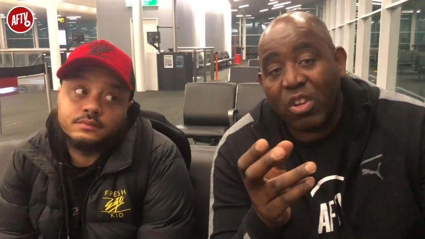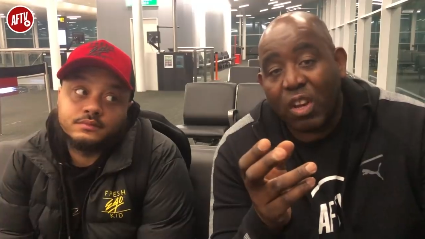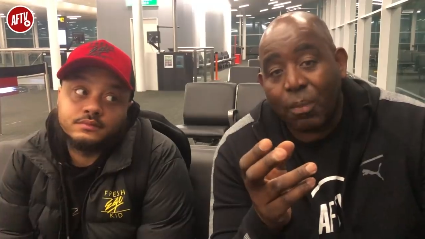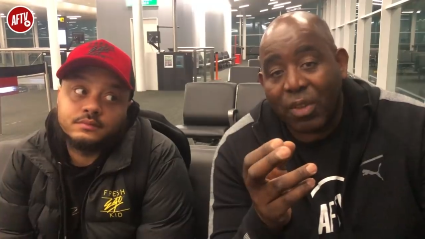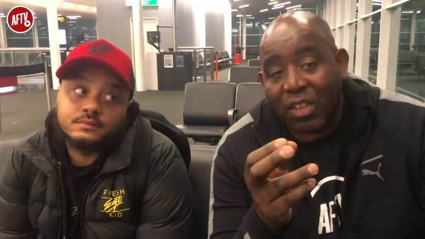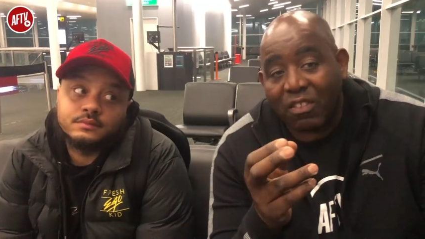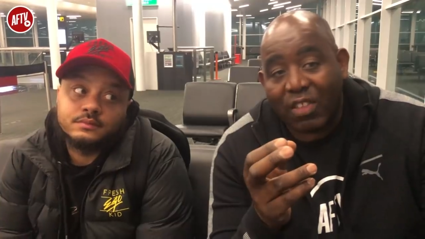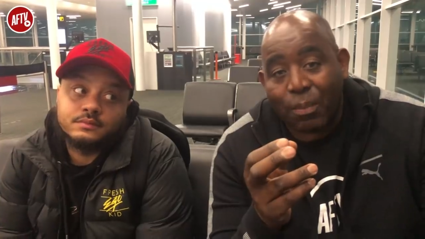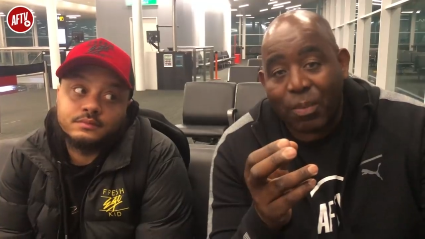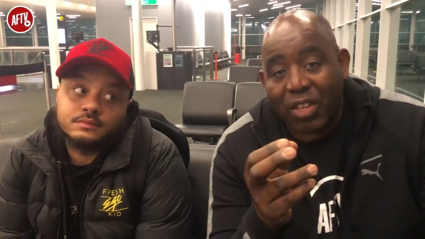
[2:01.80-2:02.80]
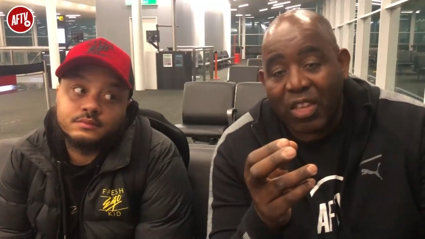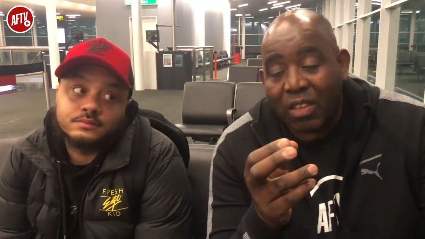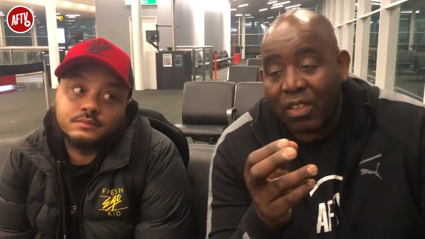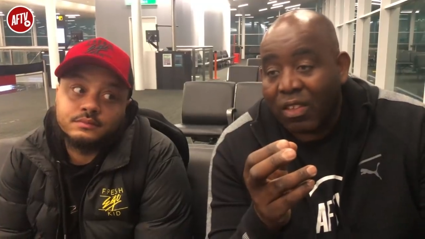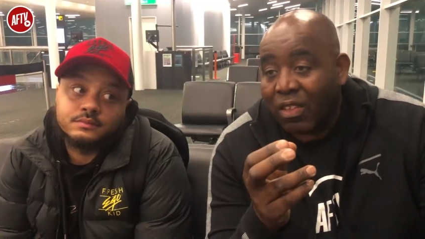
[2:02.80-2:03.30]
Speaker 1: nil up against Napoli.
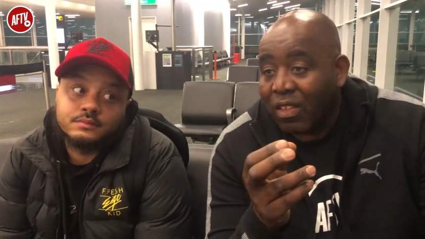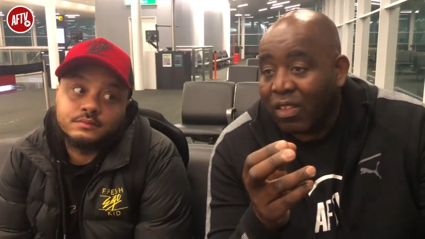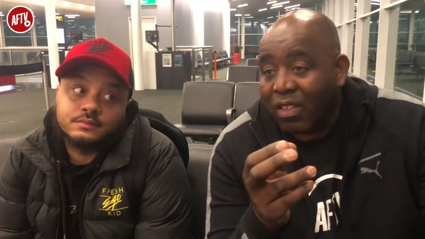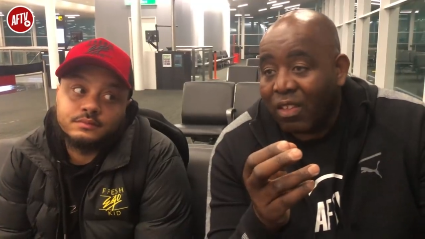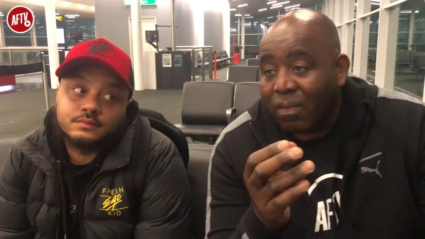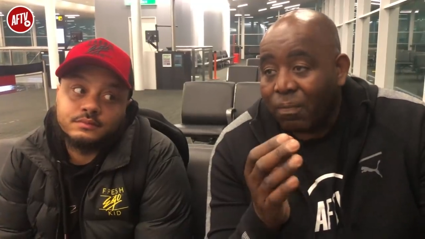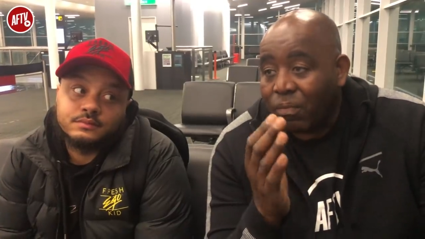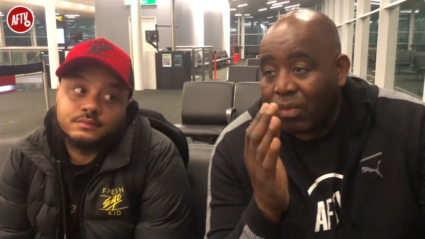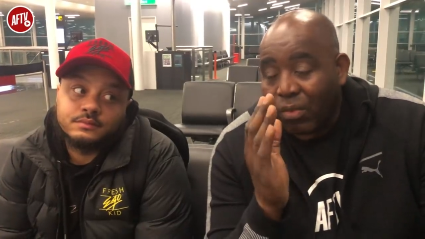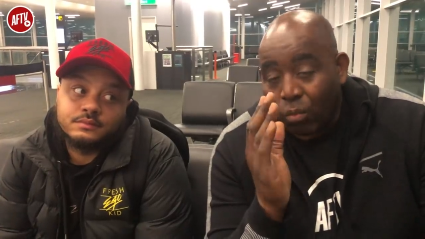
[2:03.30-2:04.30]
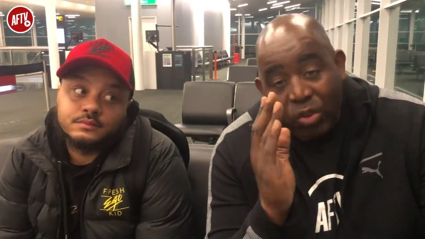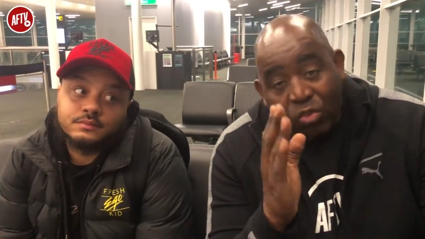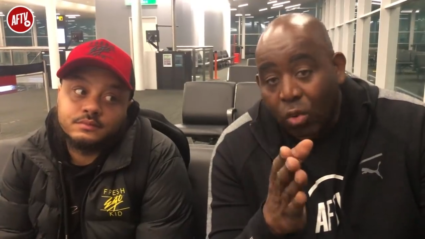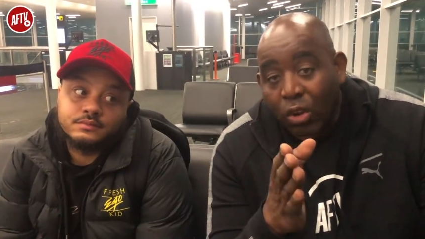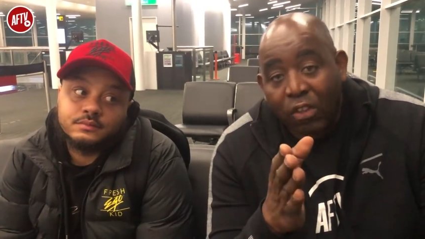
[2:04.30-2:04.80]
We
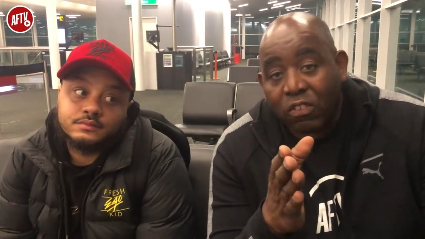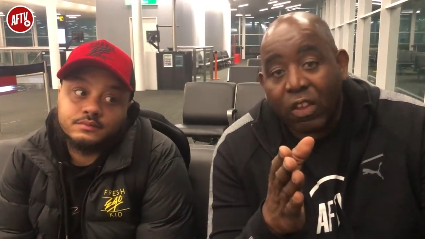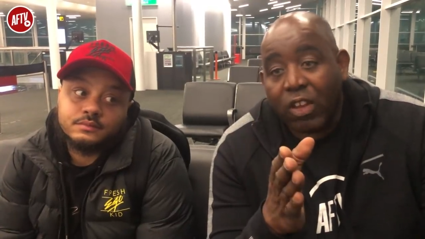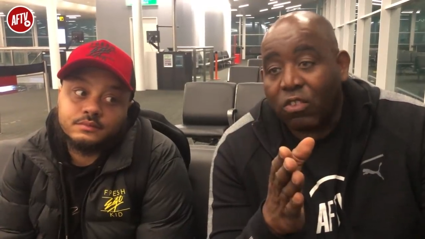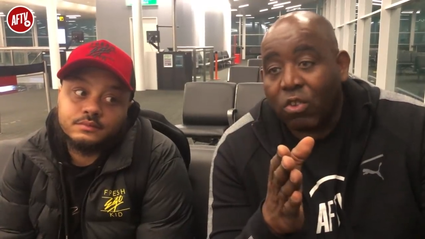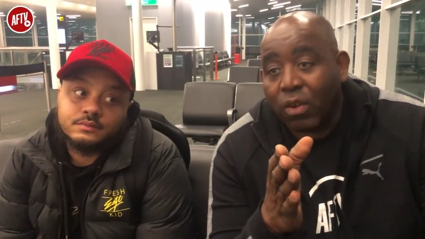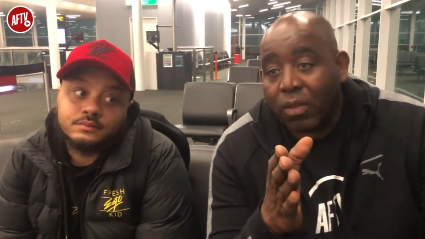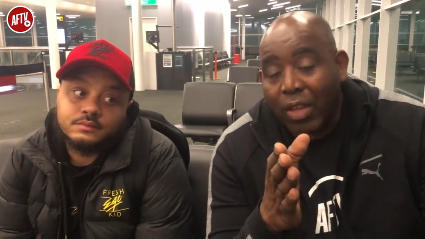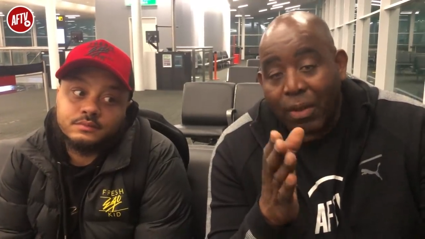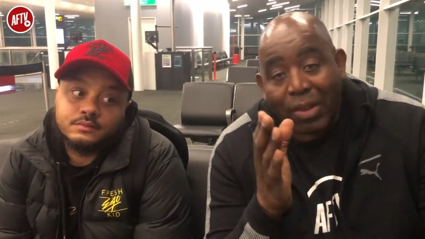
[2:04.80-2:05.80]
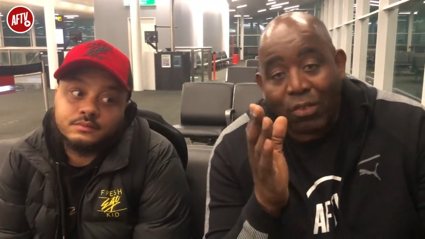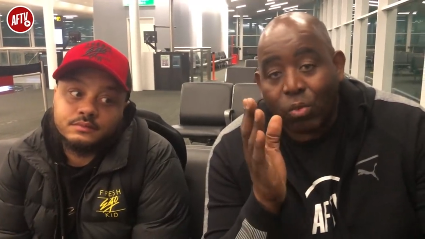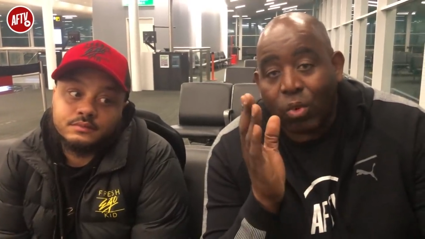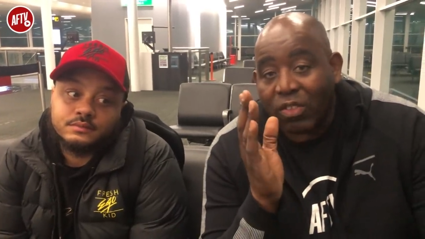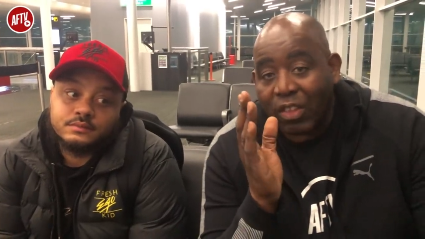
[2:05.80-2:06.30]
saw last night in the Tottenham game, that's
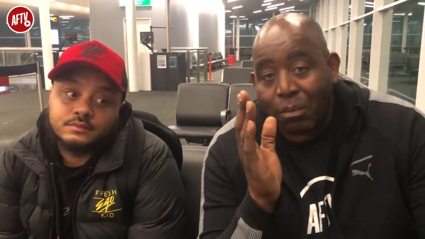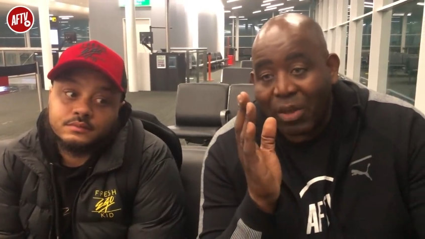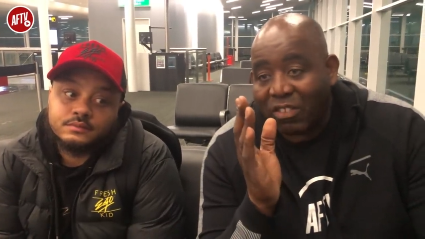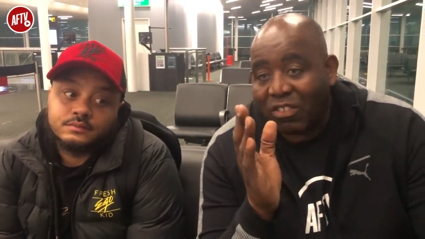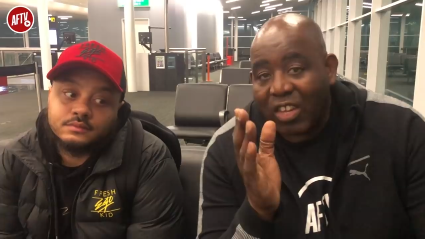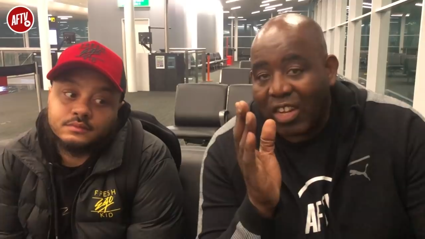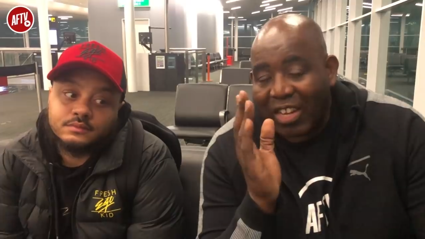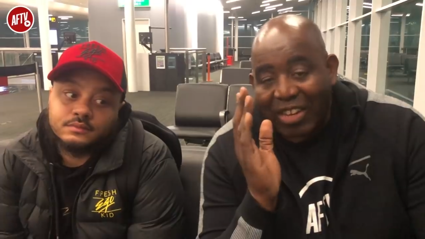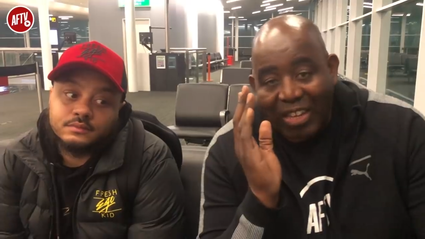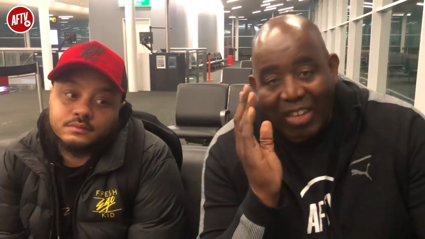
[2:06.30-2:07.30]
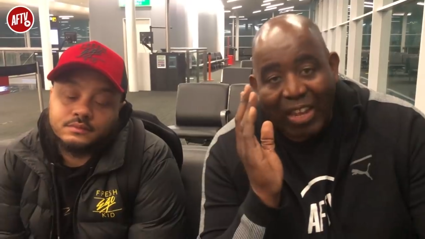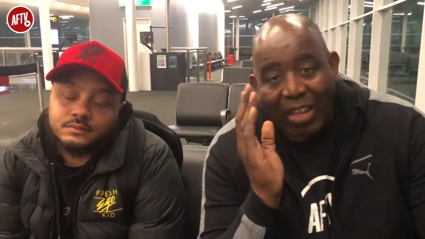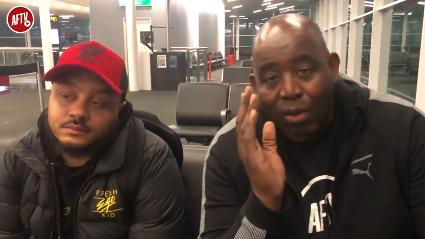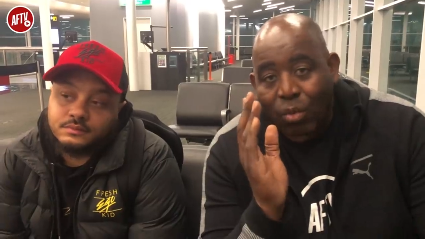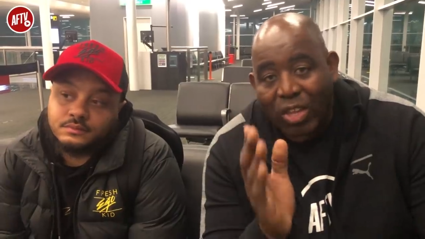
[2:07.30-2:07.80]
what did Man City. They didn't get
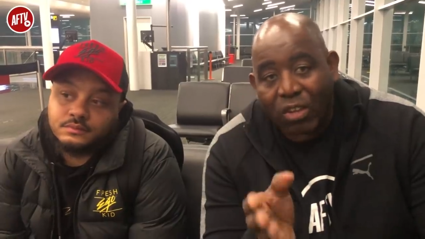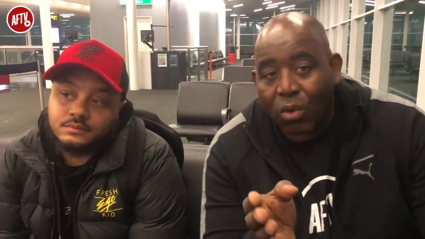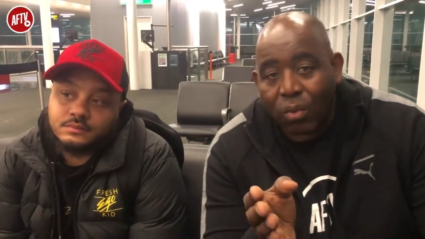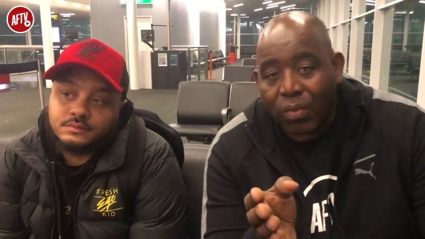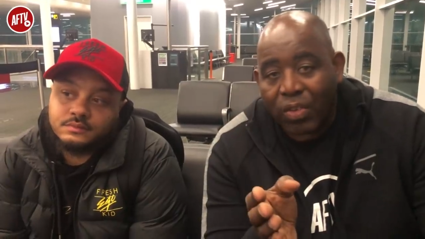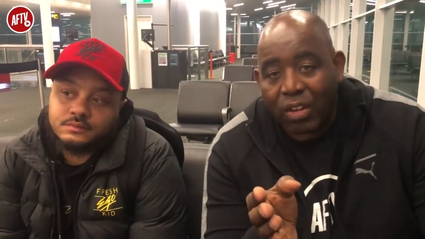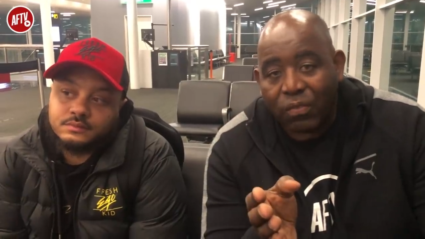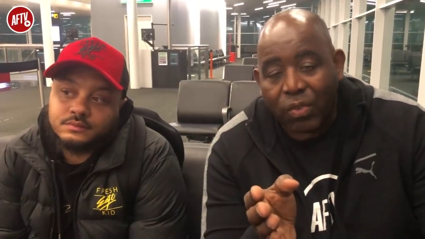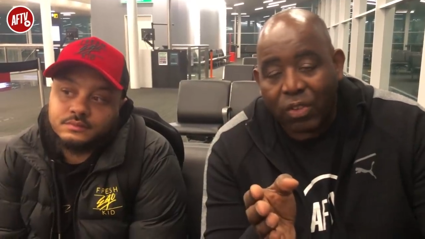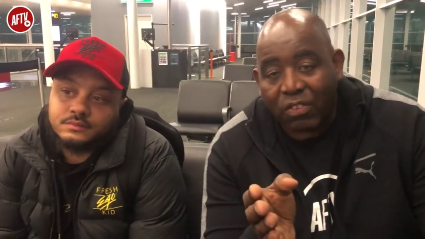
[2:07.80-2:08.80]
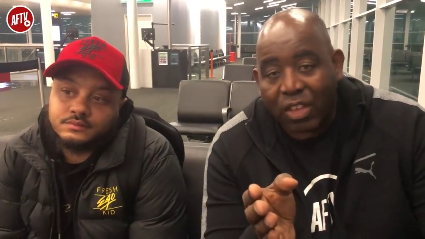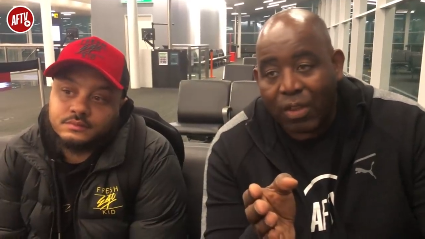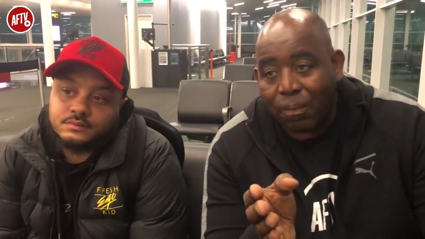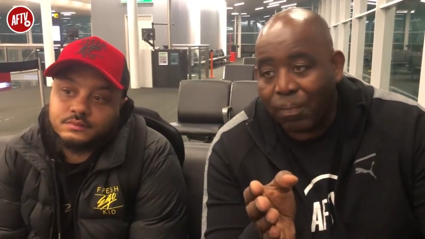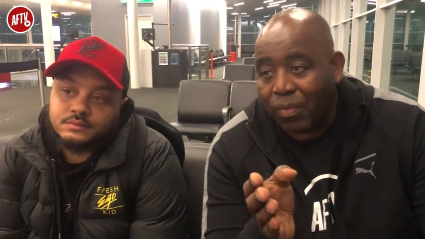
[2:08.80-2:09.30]
that away goal in the first
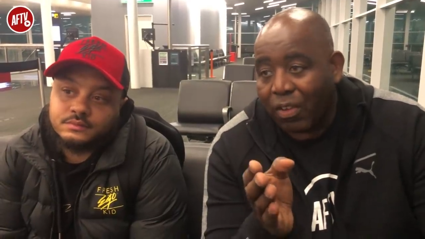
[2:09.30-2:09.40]
game.